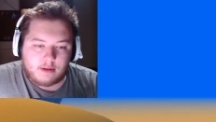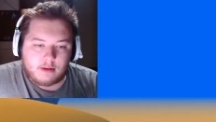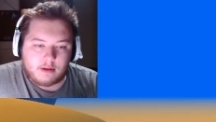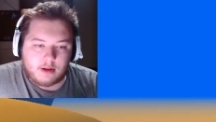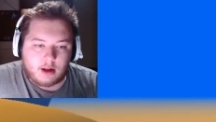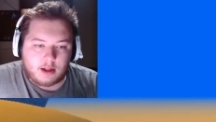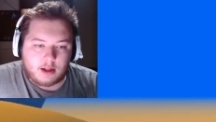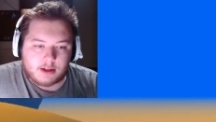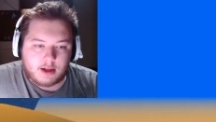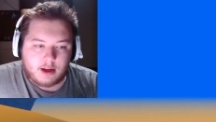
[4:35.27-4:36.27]
Not a lot to
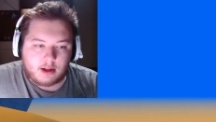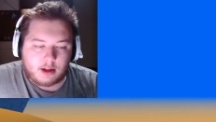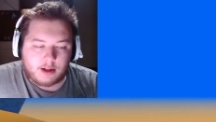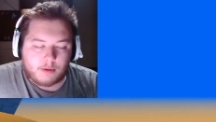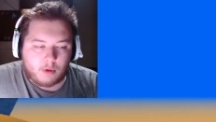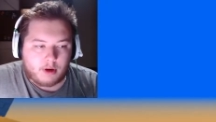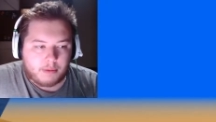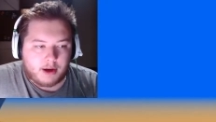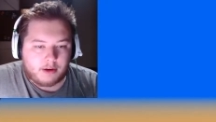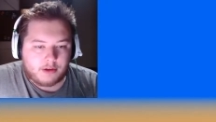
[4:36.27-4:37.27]
see, not a lot to worry
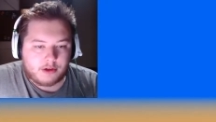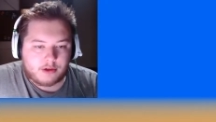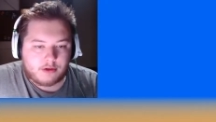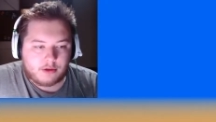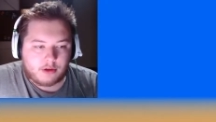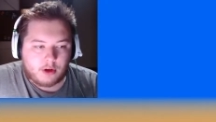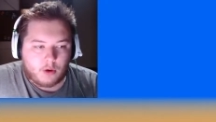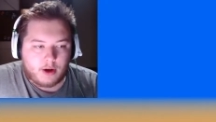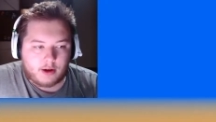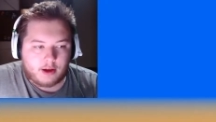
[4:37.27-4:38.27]
about. Just
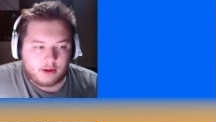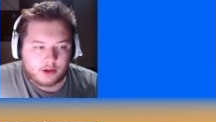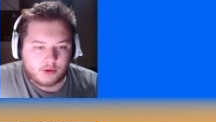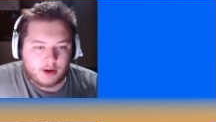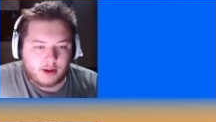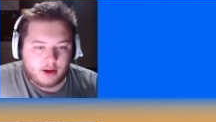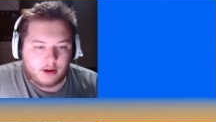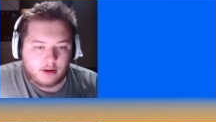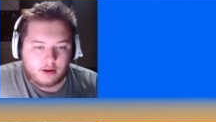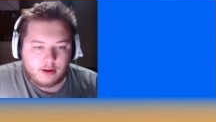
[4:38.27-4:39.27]
going straight
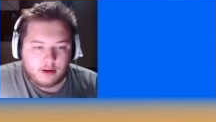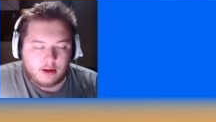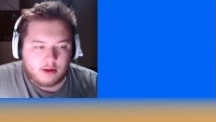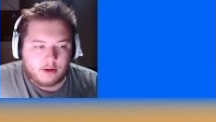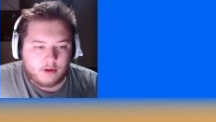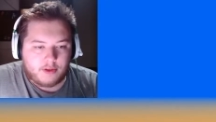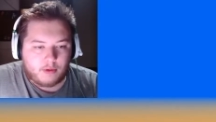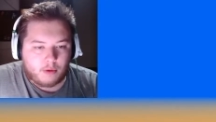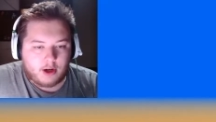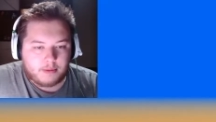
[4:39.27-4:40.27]
ahead. Don't have to
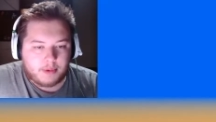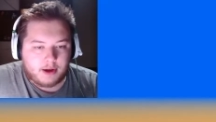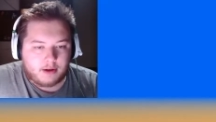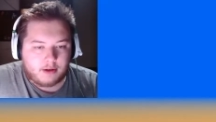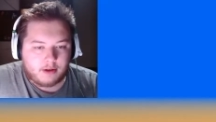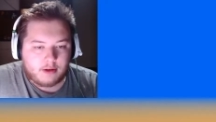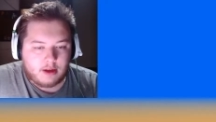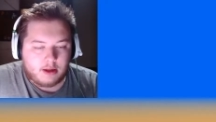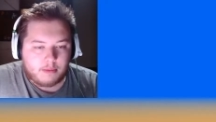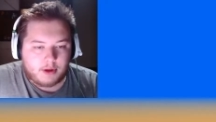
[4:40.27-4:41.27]
worry about
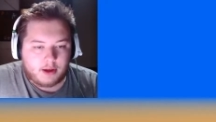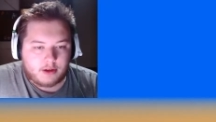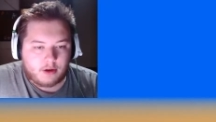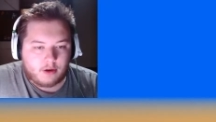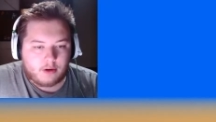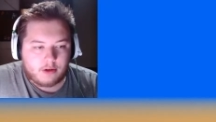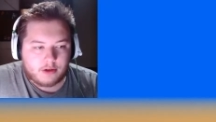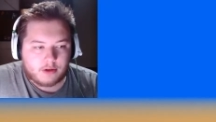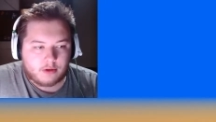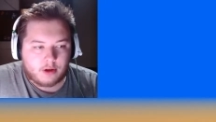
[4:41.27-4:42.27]
making
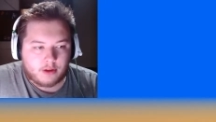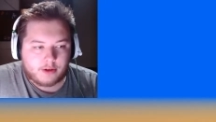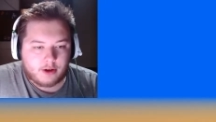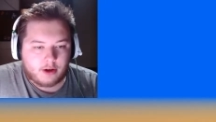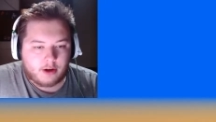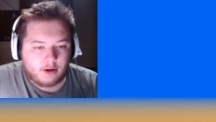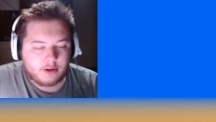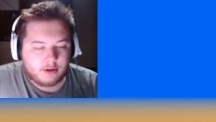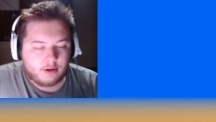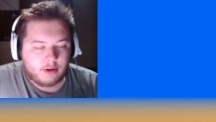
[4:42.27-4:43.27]
turns or other
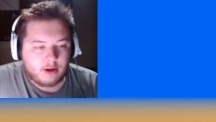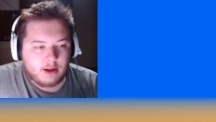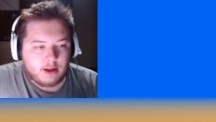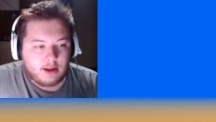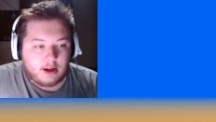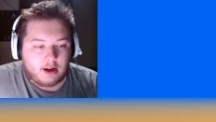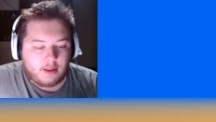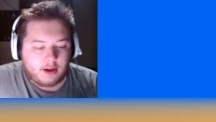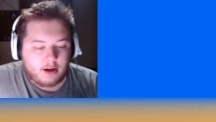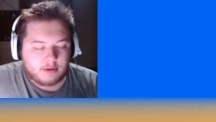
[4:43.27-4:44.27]
cars or
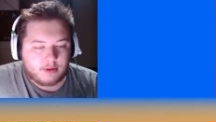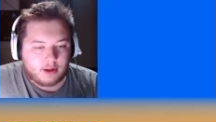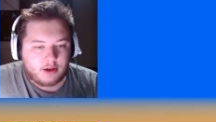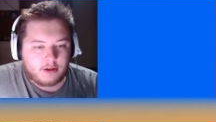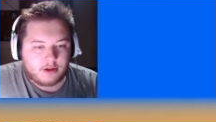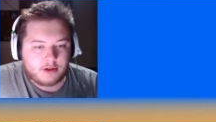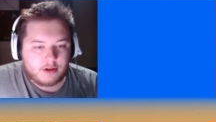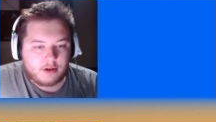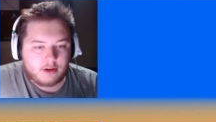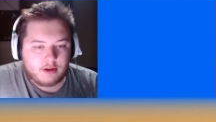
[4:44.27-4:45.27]
anything else, really. Just
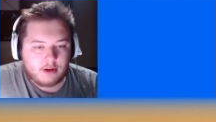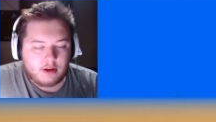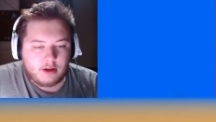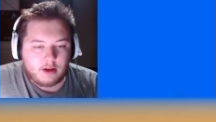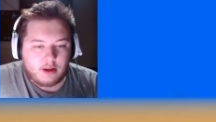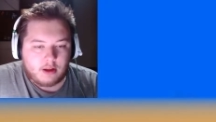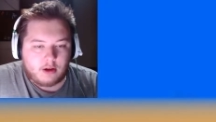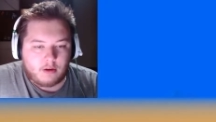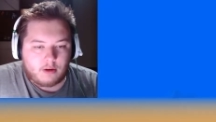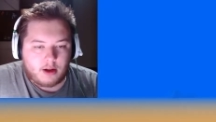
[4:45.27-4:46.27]

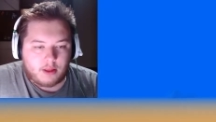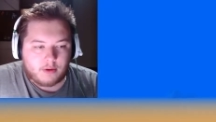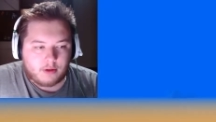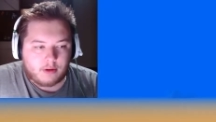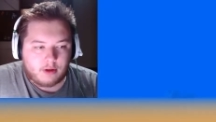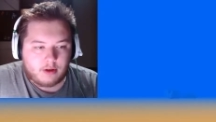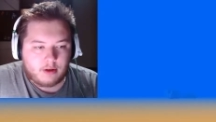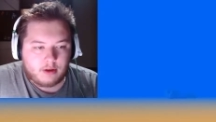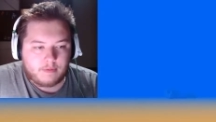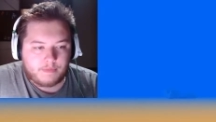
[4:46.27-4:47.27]
going on through.
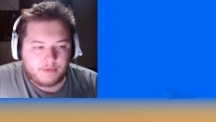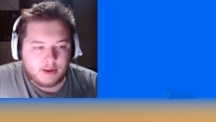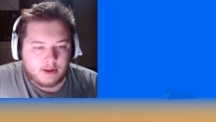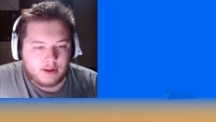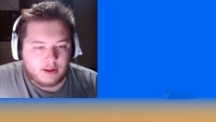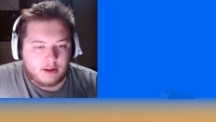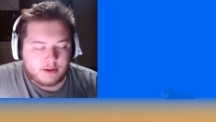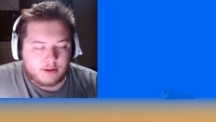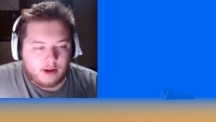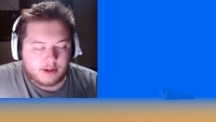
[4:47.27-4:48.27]

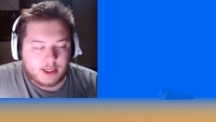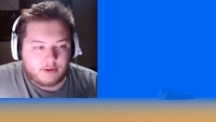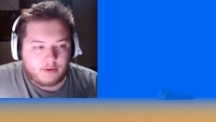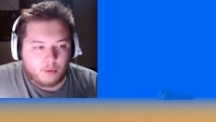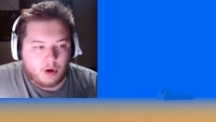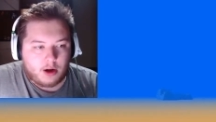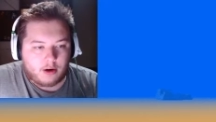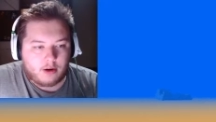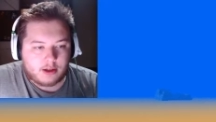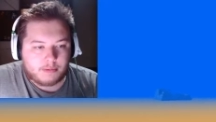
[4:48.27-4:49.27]
As long as you have enough
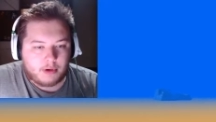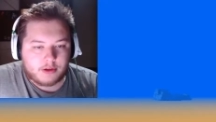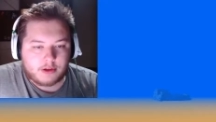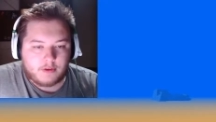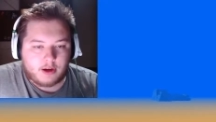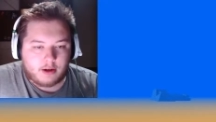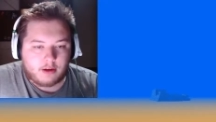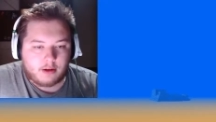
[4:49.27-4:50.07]
water, I suppose you're fine.